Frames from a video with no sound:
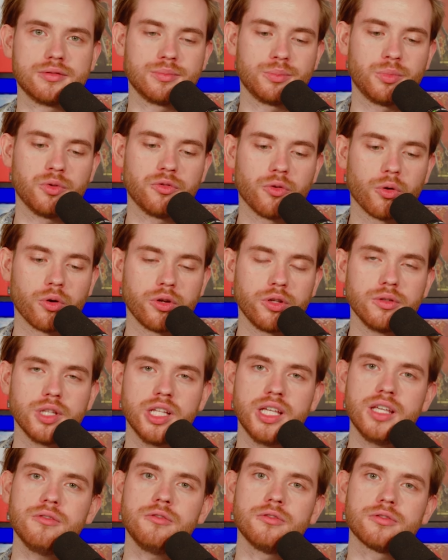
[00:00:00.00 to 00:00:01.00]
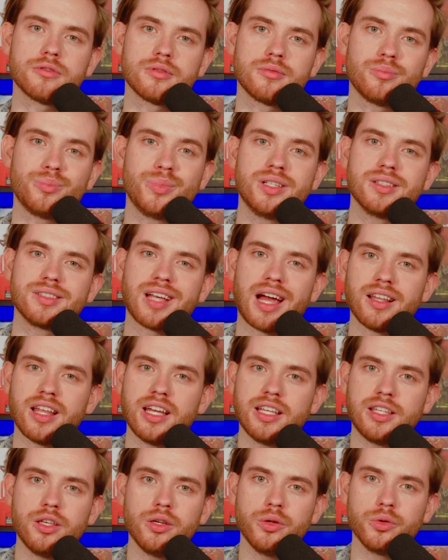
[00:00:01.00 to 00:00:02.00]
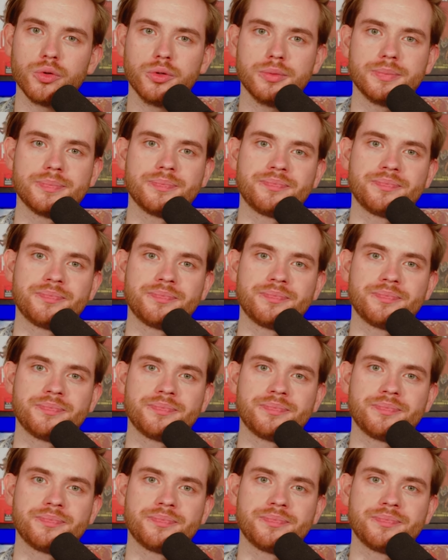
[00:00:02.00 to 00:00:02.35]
before you leave, because I like you.